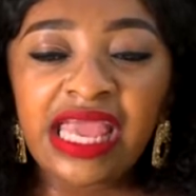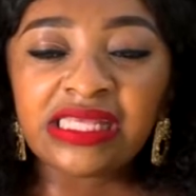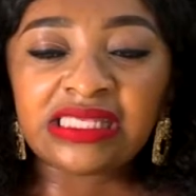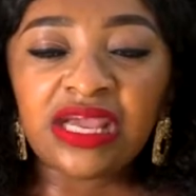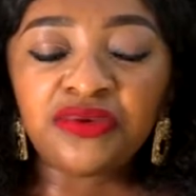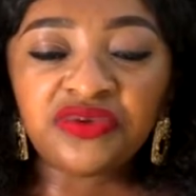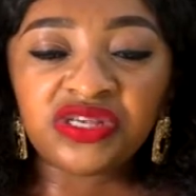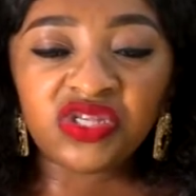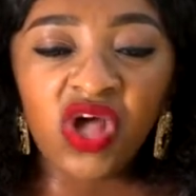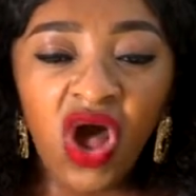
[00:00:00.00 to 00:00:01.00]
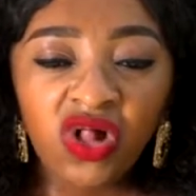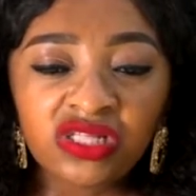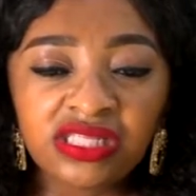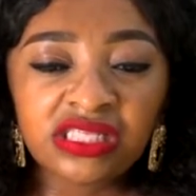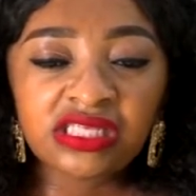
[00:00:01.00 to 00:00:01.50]
as a
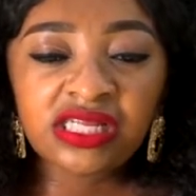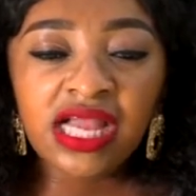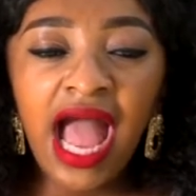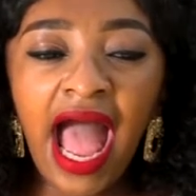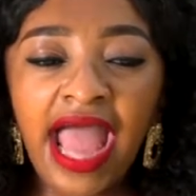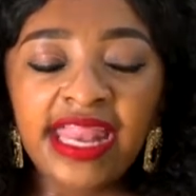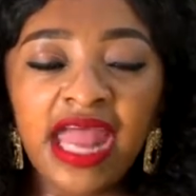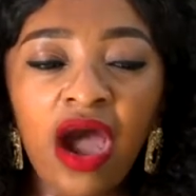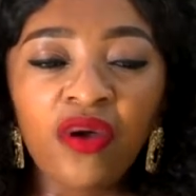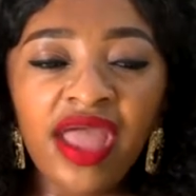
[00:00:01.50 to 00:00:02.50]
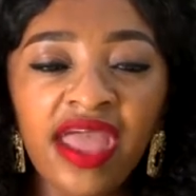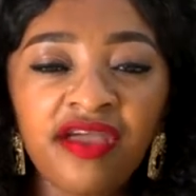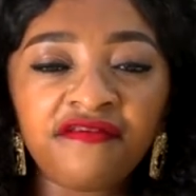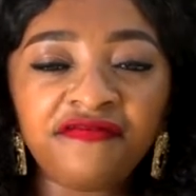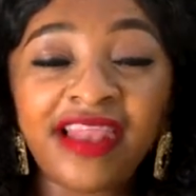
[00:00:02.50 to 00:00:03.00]
result I now
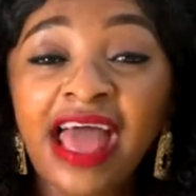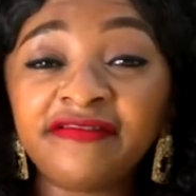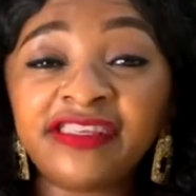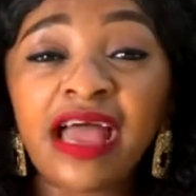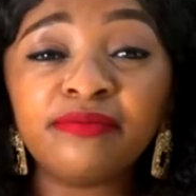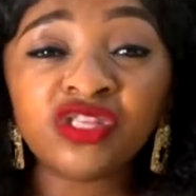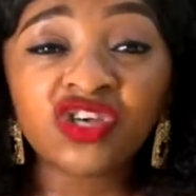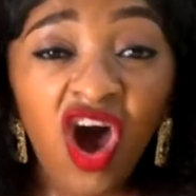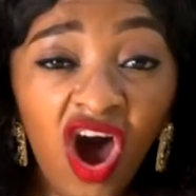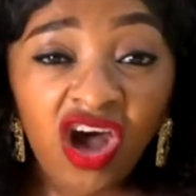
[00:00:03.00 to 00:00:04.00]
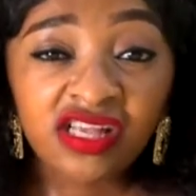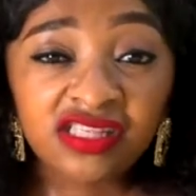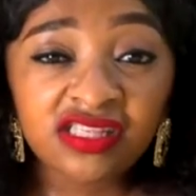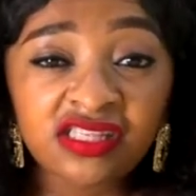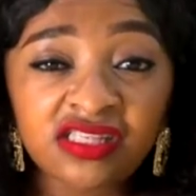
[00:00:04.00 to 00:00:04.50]
have lifetime
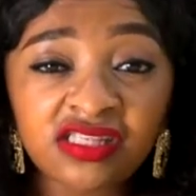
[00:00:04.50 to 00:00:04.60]
scars.